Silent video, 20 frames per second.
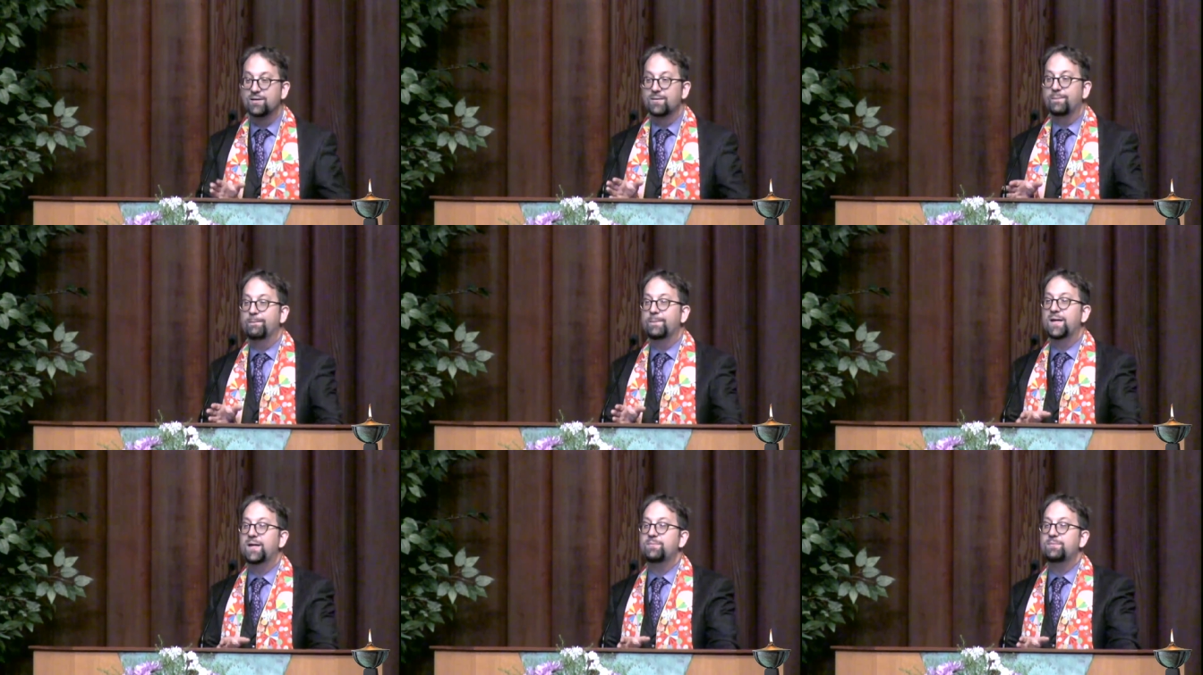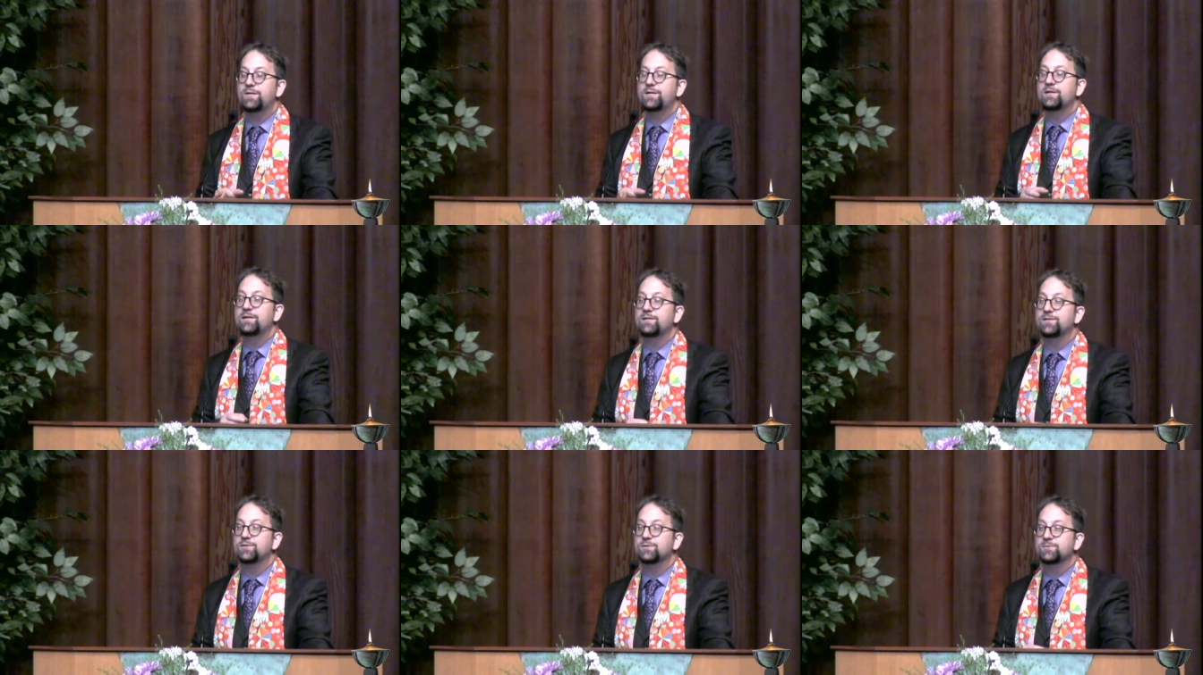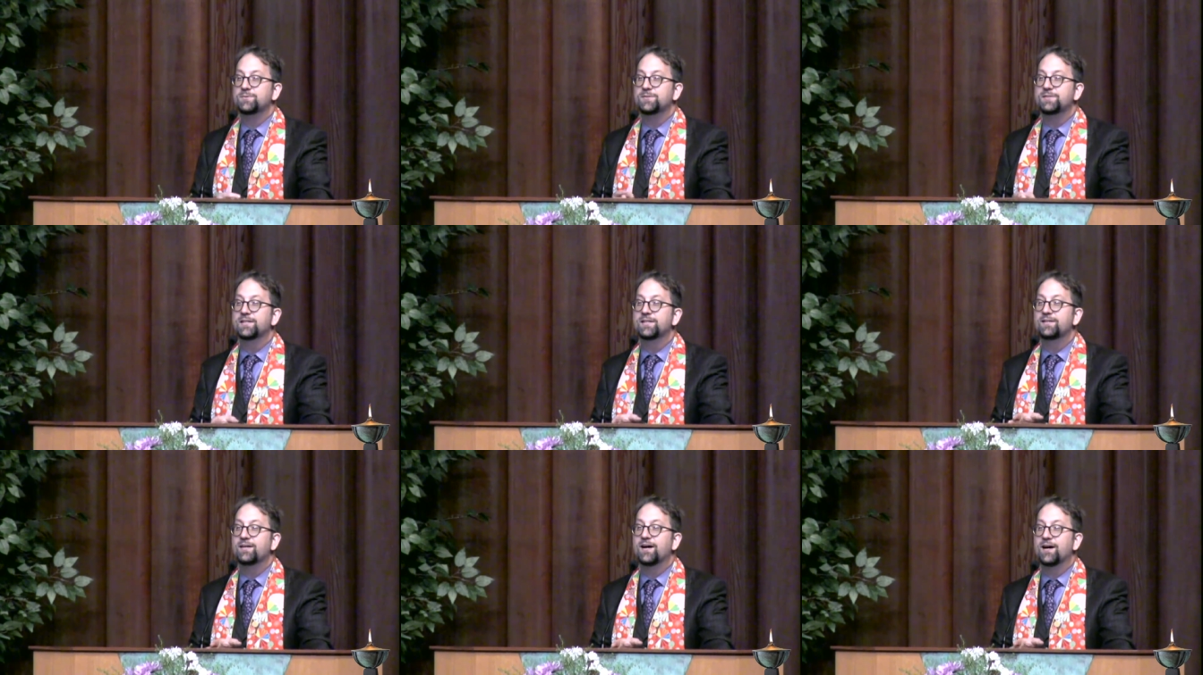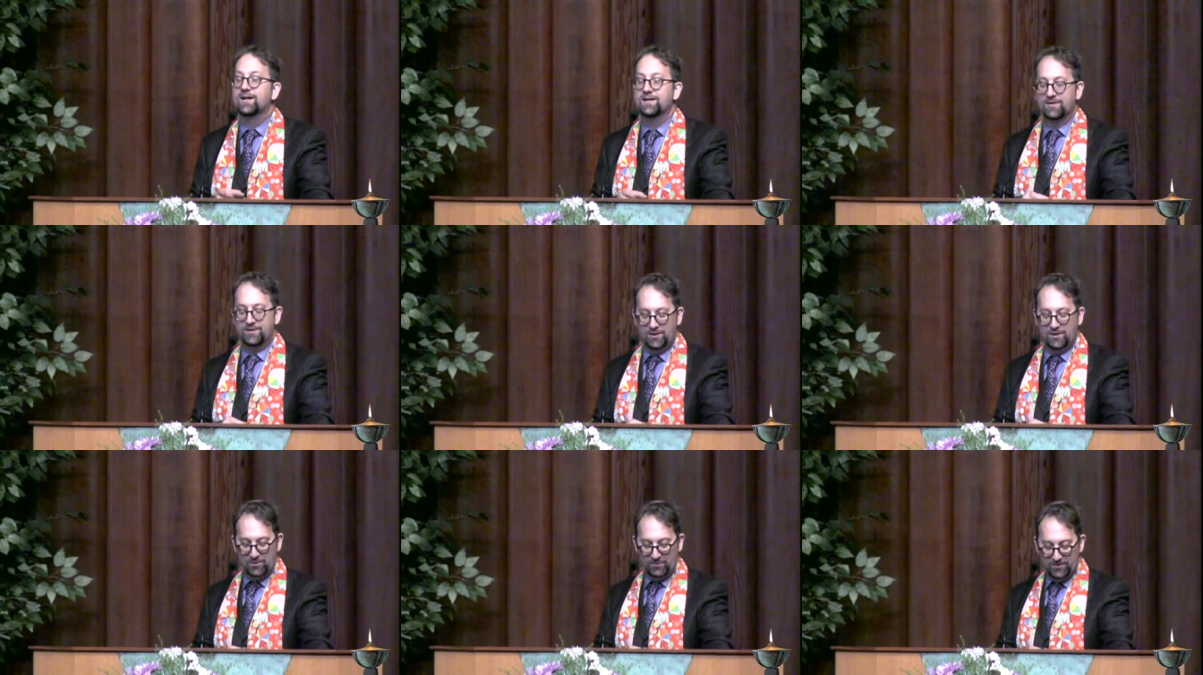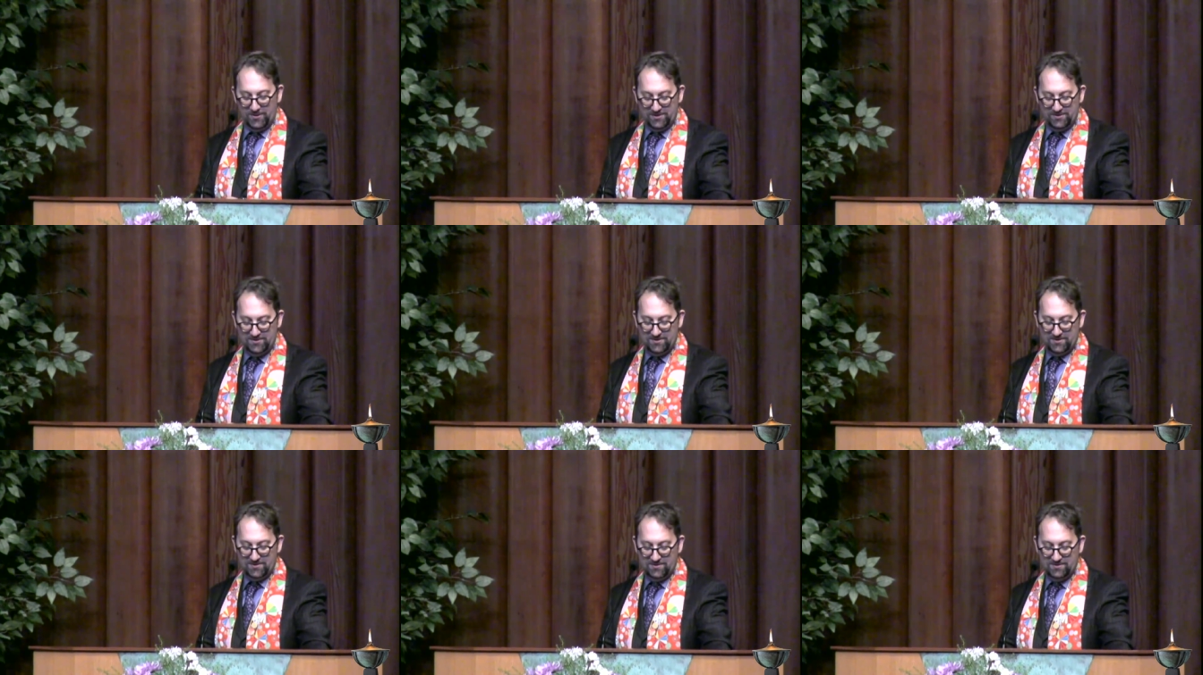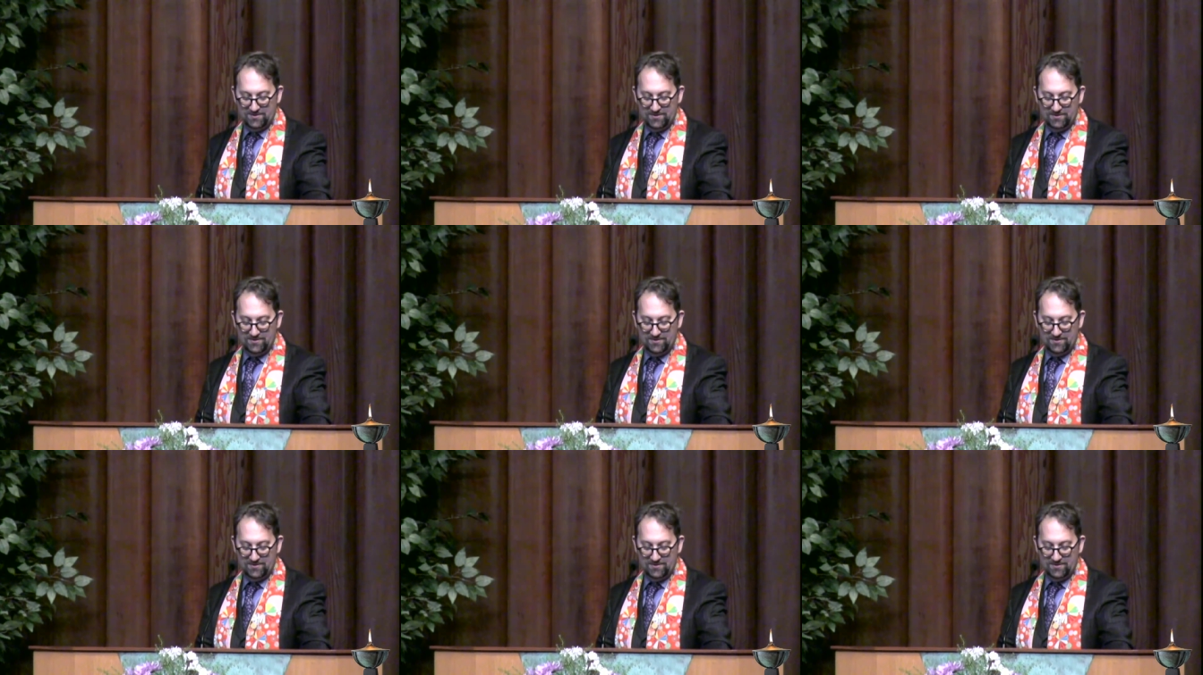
Maybe you did not notice.